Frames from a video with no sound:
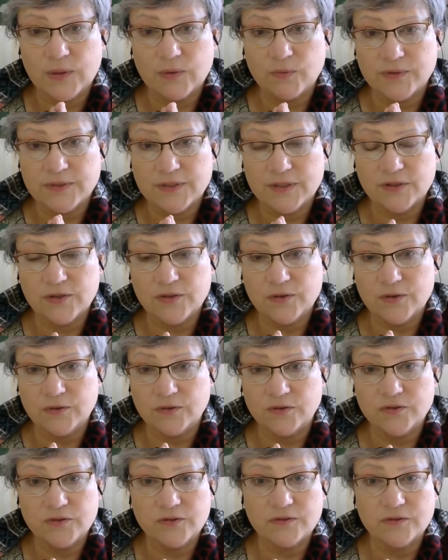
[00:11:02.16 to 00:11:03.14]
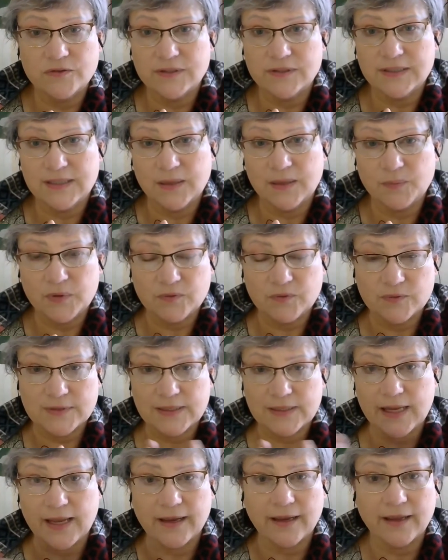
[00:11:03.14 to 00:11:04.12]
well was a huge, huge step. It
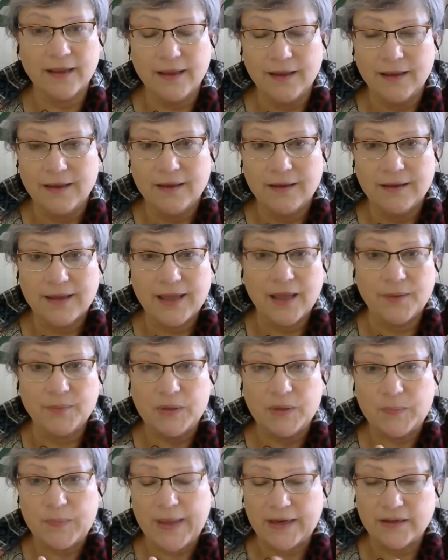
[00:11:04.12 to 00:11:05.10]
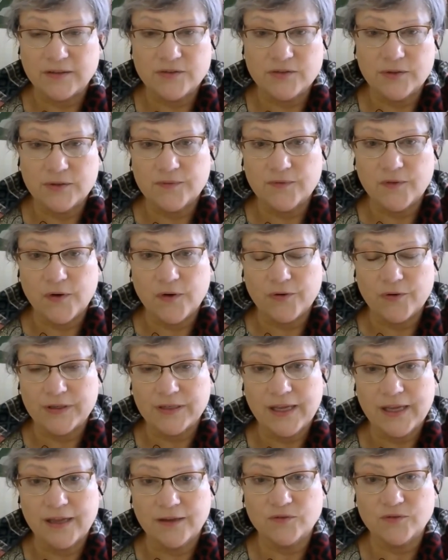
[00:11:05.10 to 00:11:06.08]
was like coming back to a
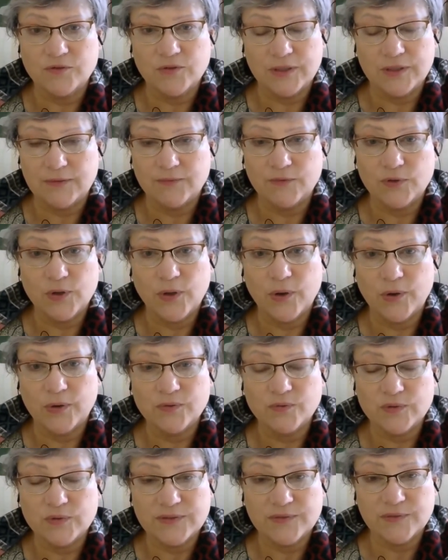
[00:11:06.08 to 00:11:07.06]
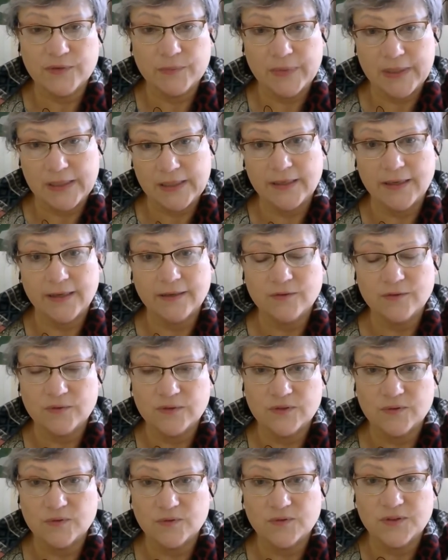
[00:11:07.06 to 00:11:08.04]
foreign country. Even though it was familiar, it
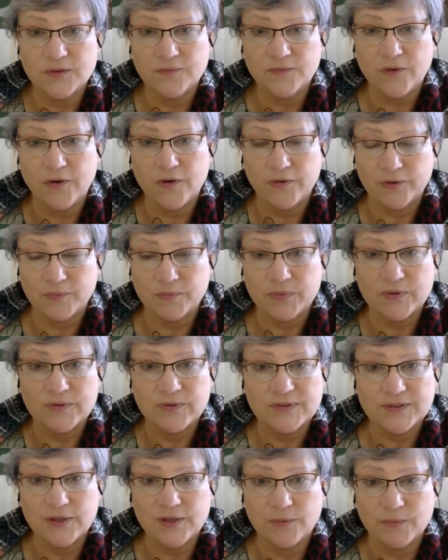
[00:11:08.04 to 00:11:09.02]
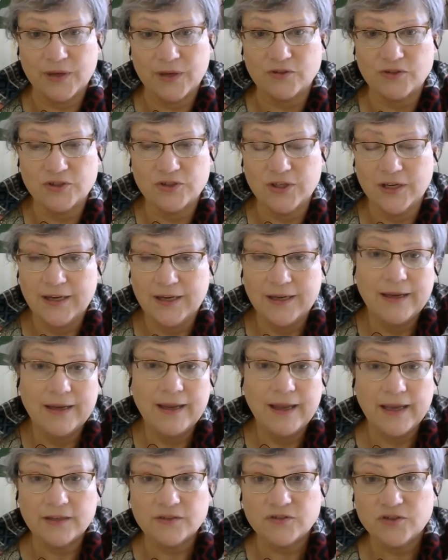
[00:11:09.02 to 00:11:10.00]
was also foreign because so much
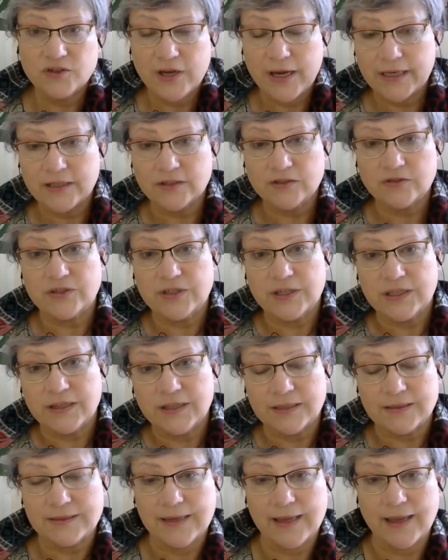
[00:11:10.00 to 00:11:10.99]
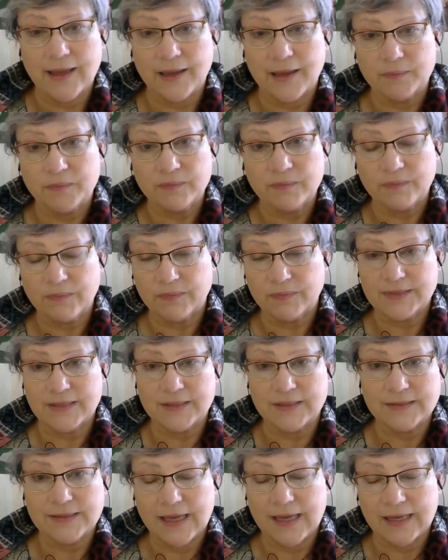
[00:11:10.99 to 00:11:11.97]
had changed in the time
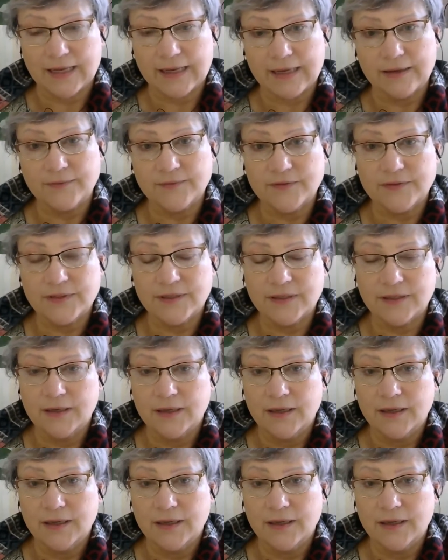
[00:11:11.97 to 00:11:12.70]
since I left.